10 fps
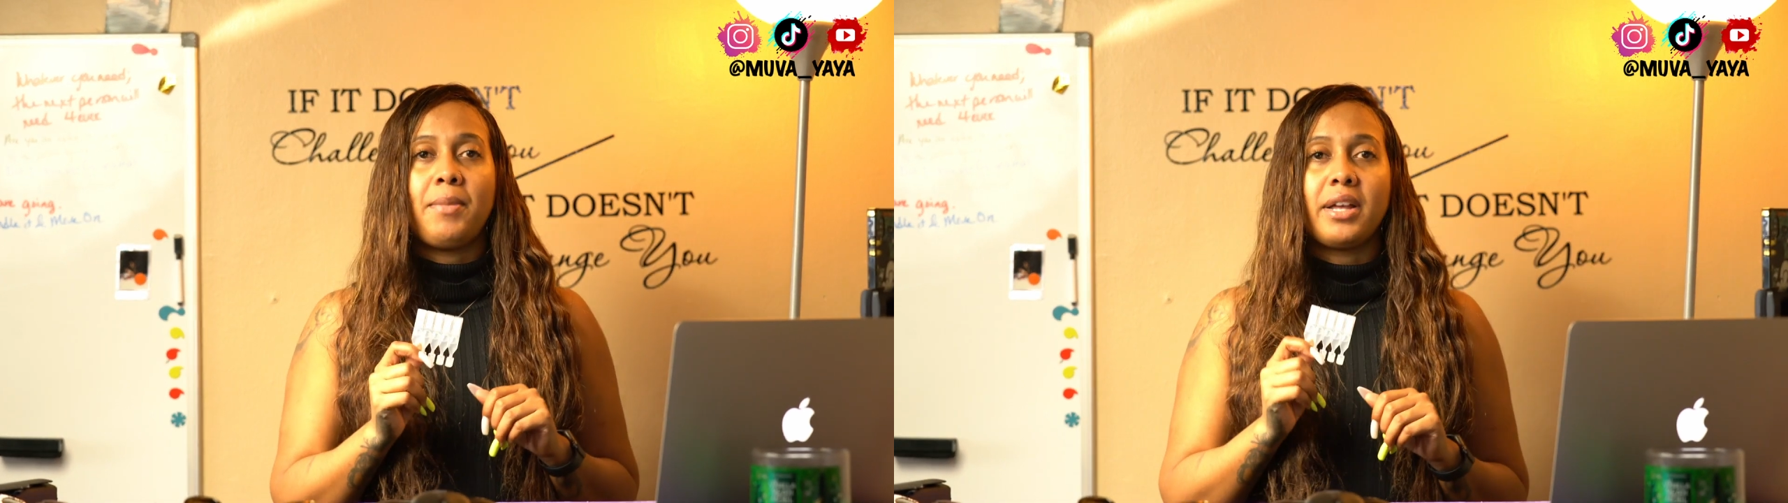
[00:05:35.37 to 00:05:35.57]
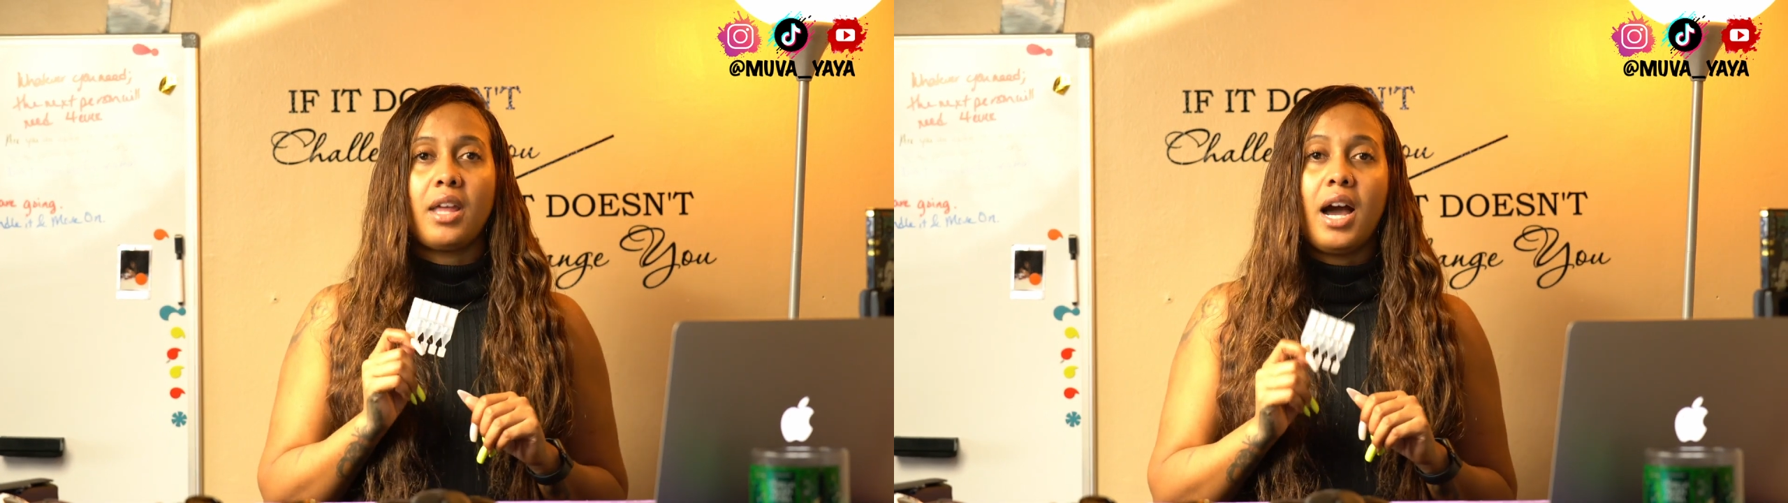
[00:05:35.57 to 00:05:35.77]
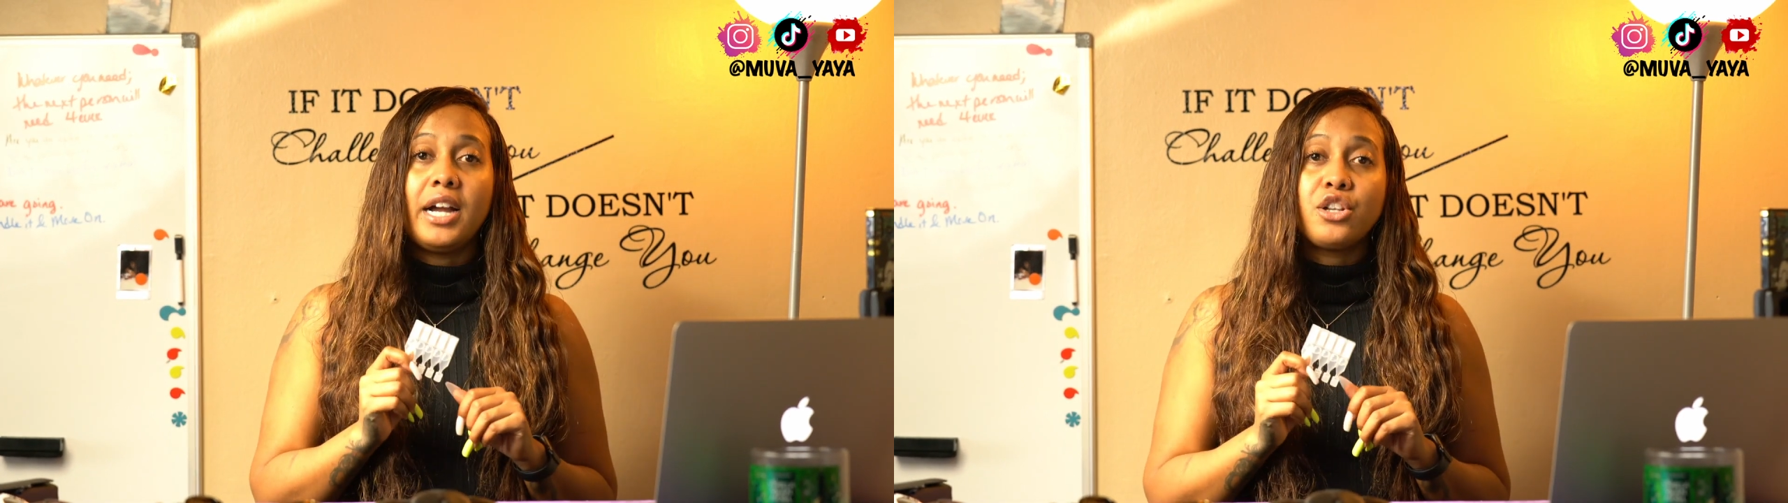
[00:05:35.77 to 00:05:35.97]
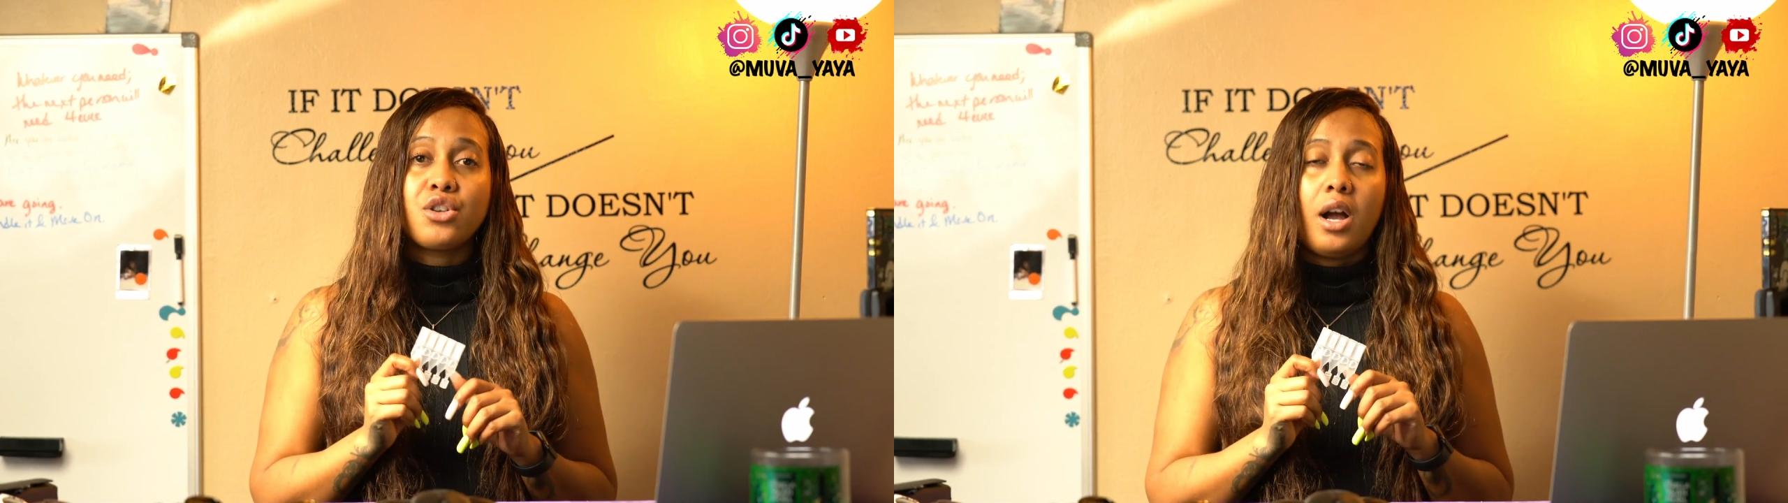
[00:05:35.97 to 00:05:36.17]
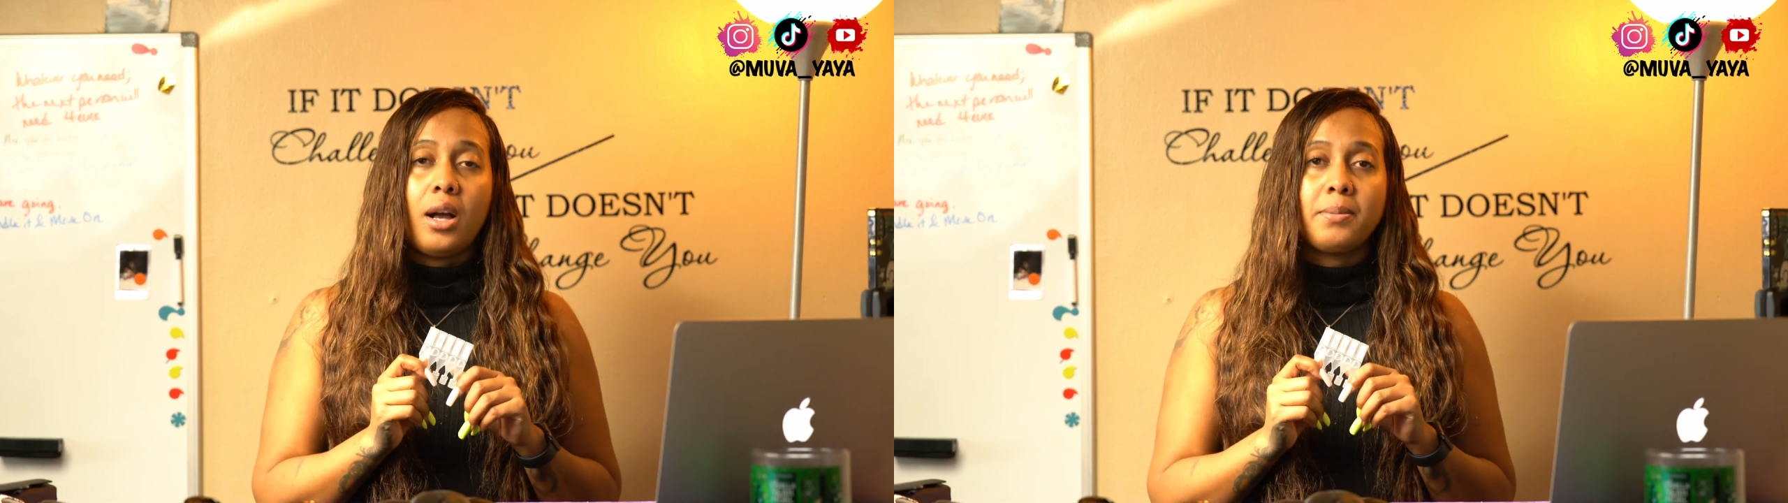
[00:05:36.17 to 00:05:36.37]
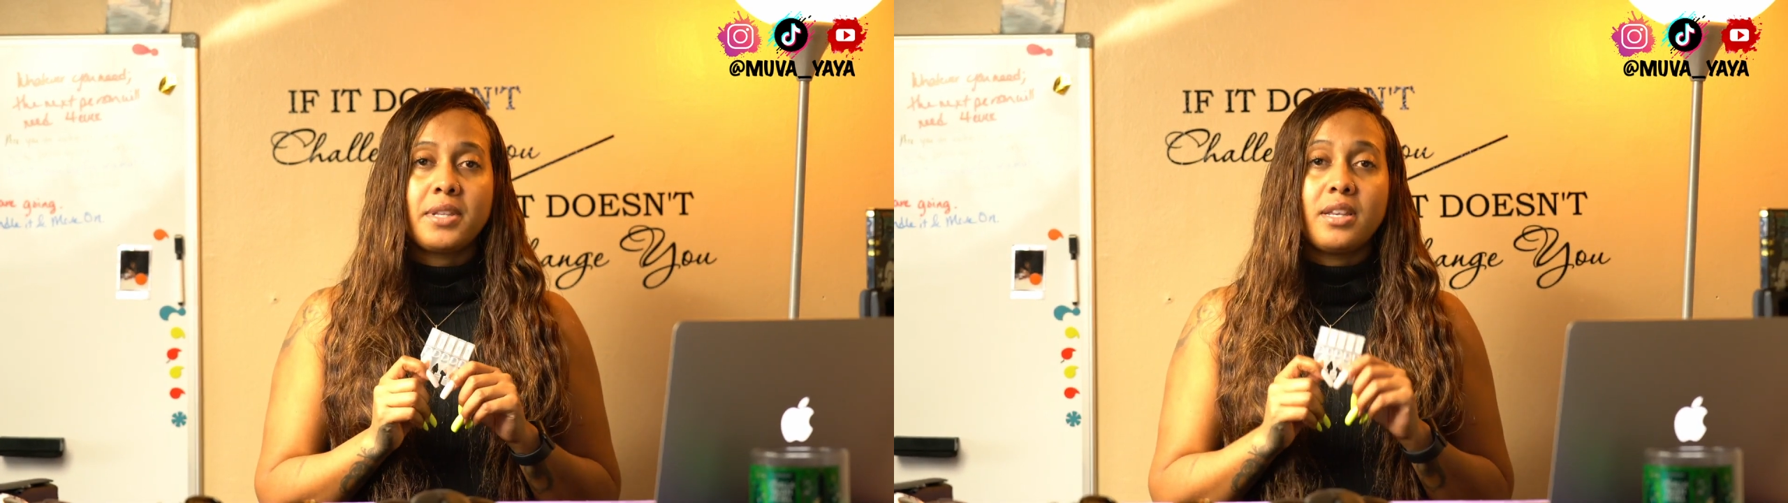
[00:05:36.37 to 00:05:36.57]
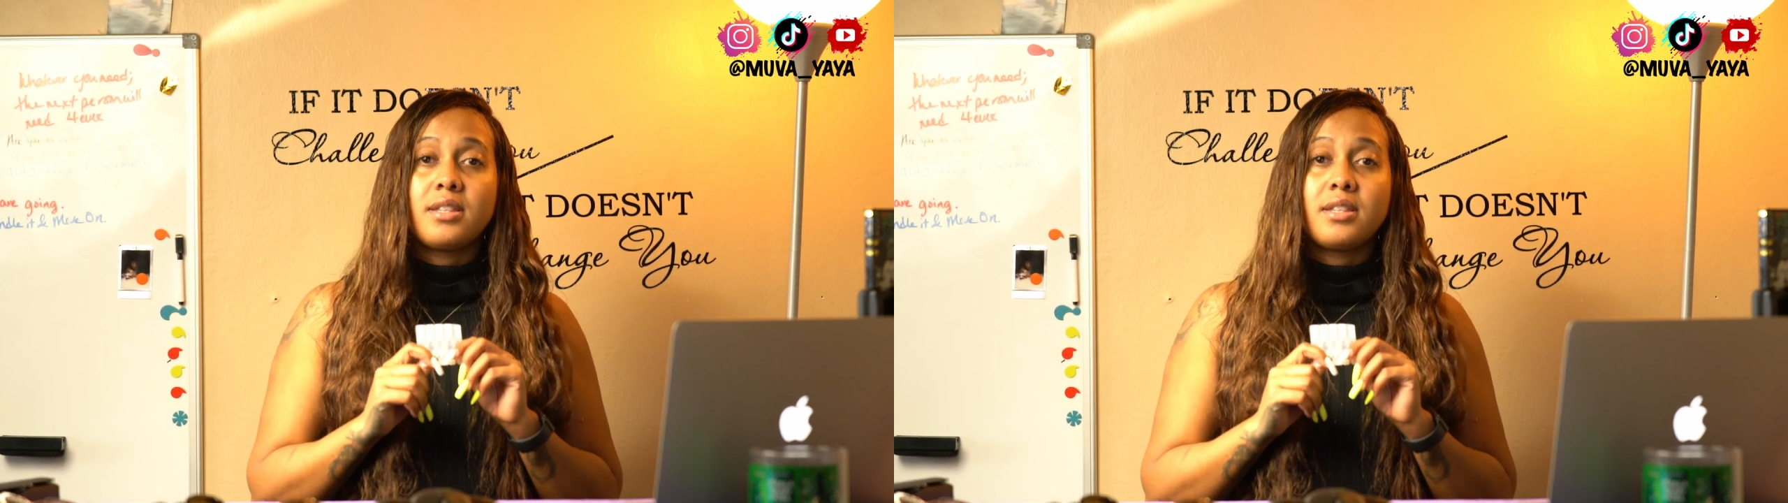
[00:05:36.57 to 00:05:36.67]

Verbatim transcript: about the eye drops